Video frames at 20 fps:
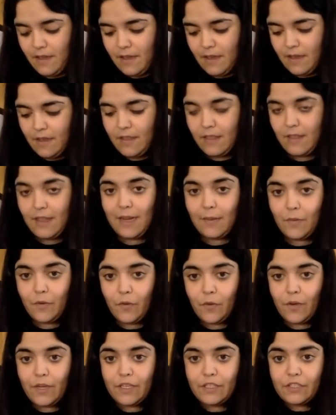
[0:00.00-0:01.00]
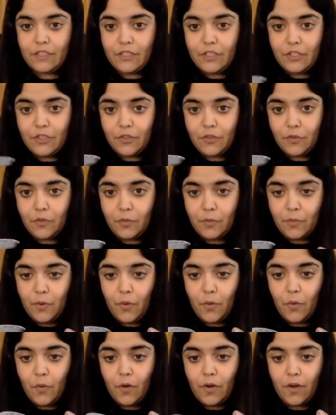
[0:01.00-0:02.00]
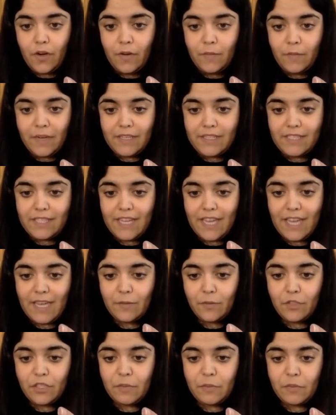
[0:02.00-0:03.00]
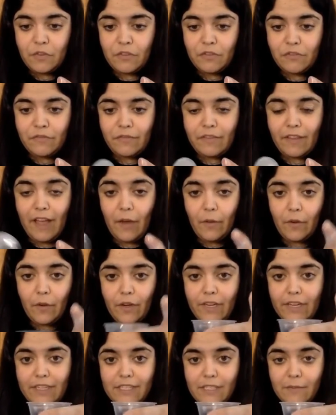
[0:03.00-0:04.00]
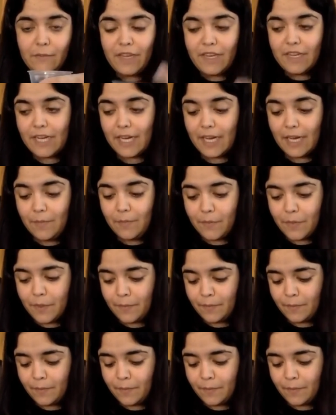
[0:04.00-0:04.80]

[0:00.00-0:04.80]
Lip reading: And then I'm going to pour my tablespoon of flour into my cup.